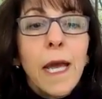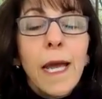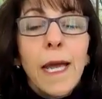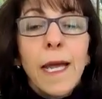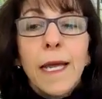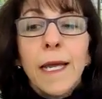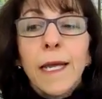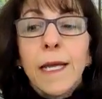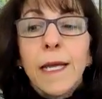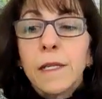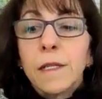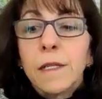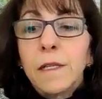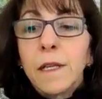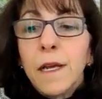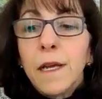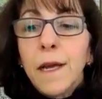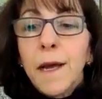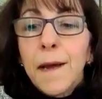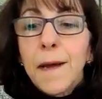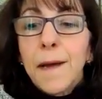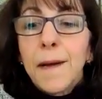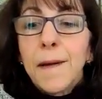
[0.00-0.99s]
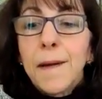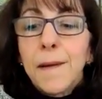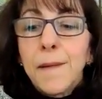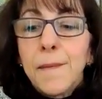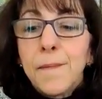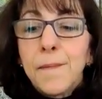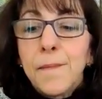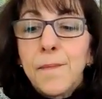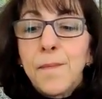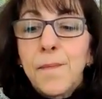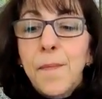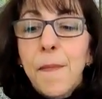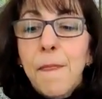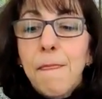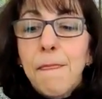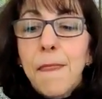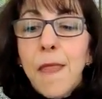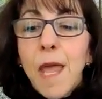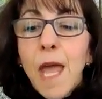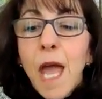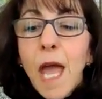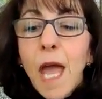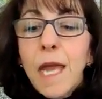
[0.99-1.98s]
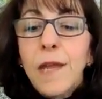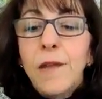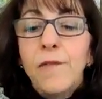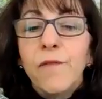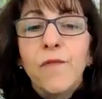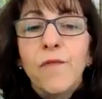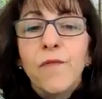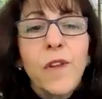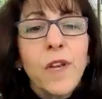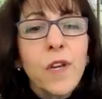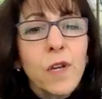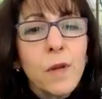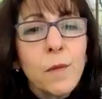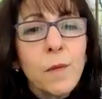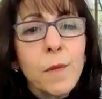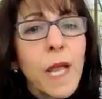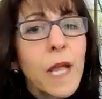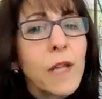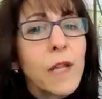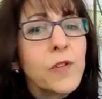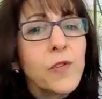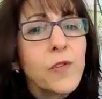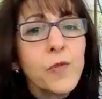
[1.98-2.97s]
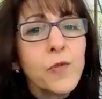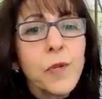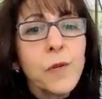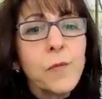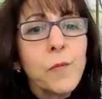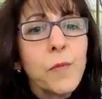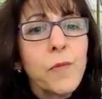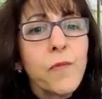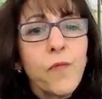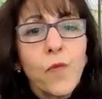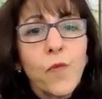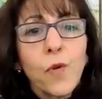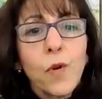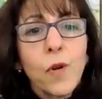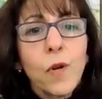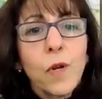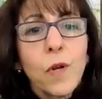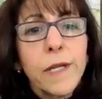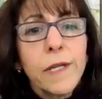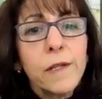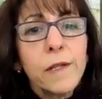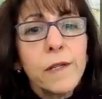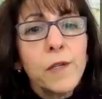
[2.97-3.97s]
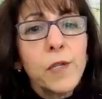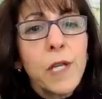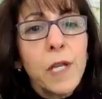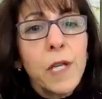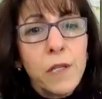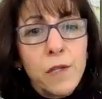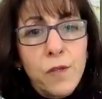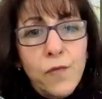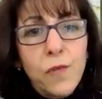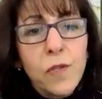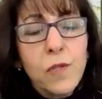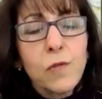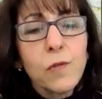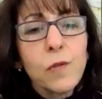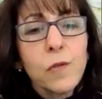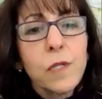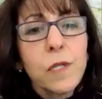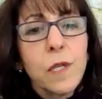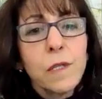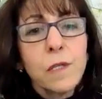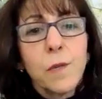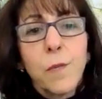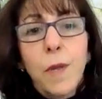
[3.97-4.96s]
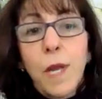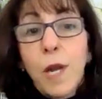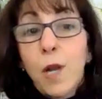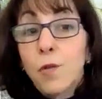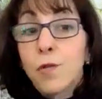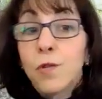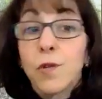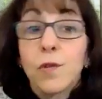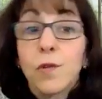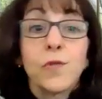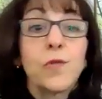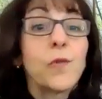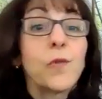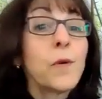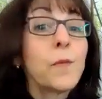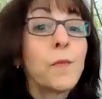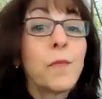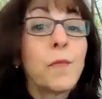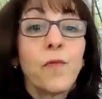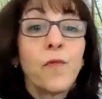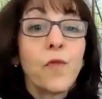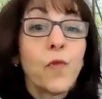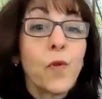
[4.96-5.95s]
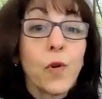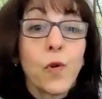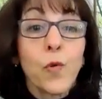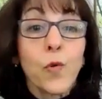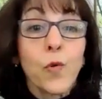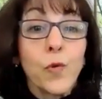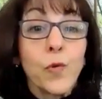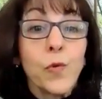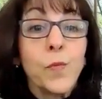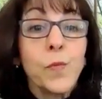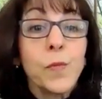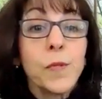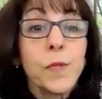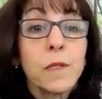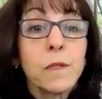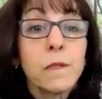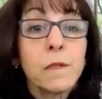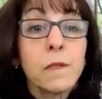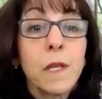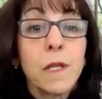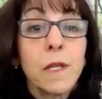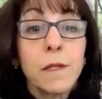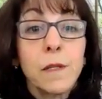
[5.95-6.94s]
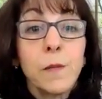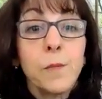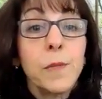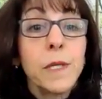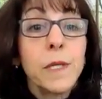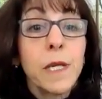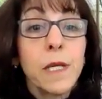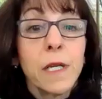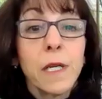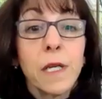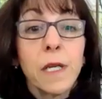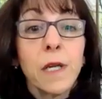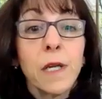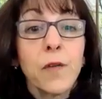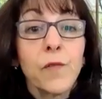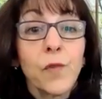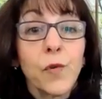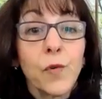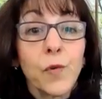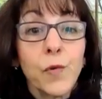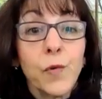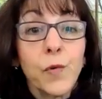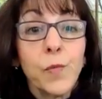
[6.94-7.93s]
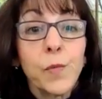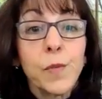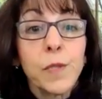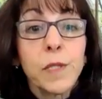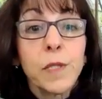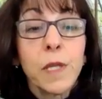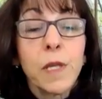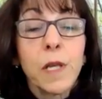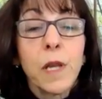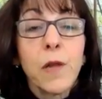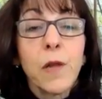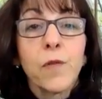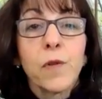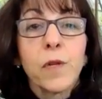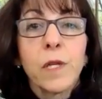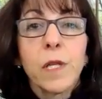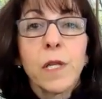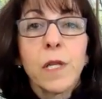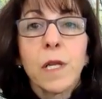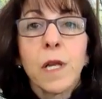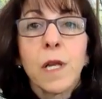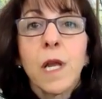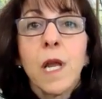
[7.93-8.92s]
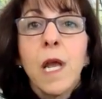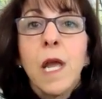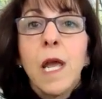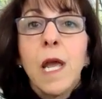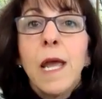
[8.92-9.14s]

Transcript: And I do it before each individual session, but I also do it before groups at the beginning of groups and everything.